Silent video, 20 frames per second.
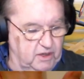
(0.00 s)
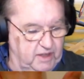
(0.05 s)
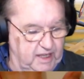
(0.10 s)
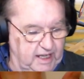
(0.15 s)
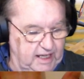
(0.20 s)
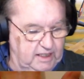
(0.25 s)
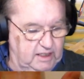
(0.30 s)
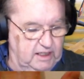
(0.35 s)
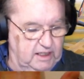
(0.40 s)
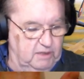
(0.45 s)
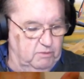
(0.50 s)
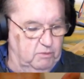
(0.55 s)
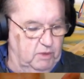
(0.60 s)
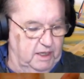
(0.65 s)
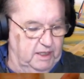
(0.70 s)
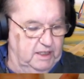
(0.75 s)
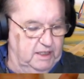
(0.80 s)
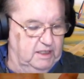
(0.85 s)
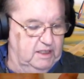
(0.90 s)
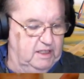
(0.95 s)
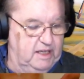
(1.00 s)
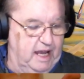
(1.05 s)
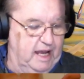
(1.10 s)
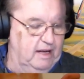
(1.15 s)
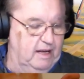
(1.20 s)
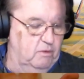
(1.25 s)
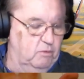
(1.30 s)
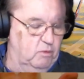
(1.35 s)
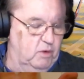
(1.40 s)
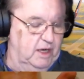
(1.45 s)
This is one is
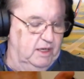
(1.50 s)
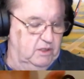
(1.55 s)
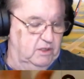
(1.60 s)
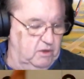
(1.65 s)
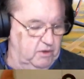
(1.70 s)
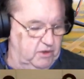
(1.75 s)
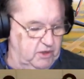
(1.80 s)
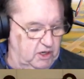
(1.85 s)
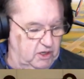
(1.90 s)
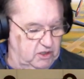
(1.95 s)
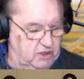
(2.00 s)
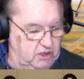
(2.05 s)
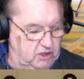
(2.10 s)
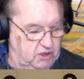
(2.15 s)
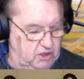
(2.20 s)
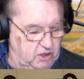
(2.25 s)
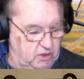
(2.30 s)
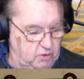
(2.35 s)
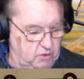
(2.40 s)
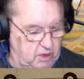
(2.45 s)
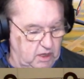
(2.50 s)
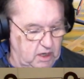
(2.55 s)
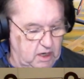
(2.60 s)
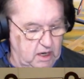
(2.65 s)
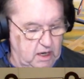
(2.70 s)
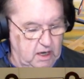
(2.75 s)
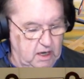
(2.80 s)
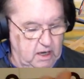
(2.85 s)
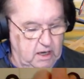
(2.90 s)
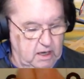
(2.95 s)
scale 1 to 32,
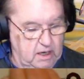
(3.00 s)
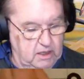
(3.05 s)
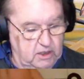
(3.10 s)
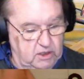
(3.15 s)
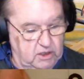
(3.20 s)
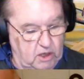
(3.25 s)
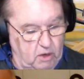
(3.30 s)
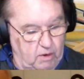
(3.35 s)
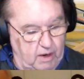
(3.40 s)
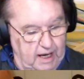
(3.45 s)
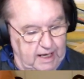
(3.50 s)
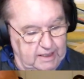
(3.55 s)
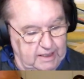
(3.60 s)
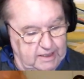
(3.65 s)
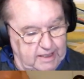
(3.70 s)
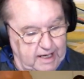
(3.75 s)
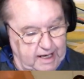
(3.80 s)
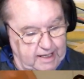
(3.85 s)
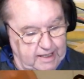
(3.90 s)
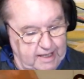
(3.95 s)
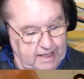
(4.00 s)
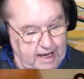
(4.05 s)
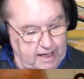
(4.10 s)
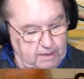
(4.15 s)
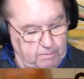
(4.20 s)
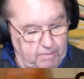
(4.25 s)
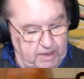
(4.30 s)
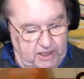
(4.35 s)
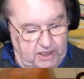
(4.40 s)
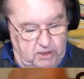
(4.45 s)
so I'll take
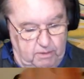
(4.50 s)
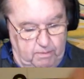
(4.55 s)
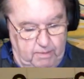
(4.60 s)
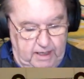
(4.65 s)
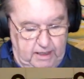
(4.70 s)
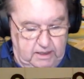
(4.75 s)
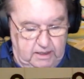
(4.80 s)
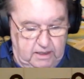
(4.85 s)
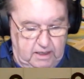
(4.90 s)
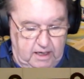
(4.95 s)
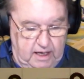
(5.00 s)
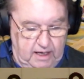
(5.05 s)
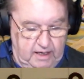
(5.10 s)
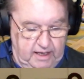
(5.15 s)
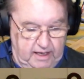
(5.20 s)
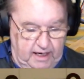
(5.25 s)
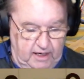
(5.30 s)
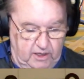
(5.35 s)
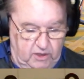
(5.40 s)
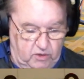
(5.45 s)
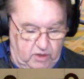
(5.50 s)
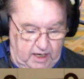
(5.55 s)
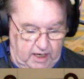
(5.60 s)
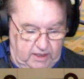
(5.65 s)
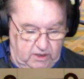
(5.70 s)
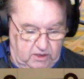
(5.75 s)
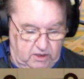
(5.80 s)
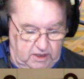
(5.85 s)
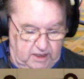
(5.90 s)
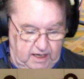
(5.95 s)
that measurement and then try
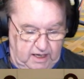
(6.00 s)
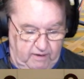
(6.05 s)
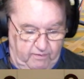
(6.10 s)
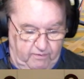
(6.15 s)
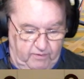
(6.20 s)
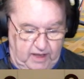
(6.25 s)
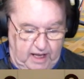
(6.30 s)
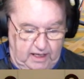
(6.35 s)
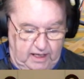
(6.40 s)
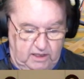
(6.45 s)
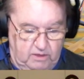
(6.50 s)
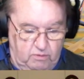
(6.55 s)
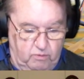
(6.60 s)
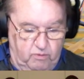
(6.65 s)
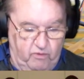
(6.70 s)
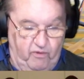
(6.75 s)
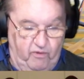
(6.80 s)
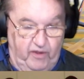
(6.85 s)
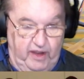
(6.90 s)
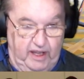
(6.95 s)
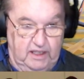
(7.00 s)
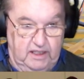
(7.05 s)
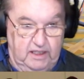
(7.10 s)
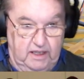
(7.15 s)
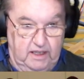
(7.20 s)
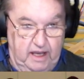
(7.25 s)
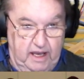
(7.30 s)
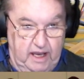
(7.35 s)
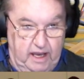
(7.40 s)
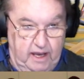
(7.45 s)
to see if that
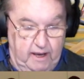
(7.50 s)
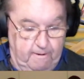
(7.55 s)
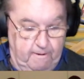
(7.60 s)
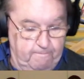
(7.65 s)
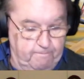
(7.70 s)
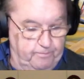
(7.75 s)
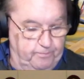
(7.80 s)
fits here.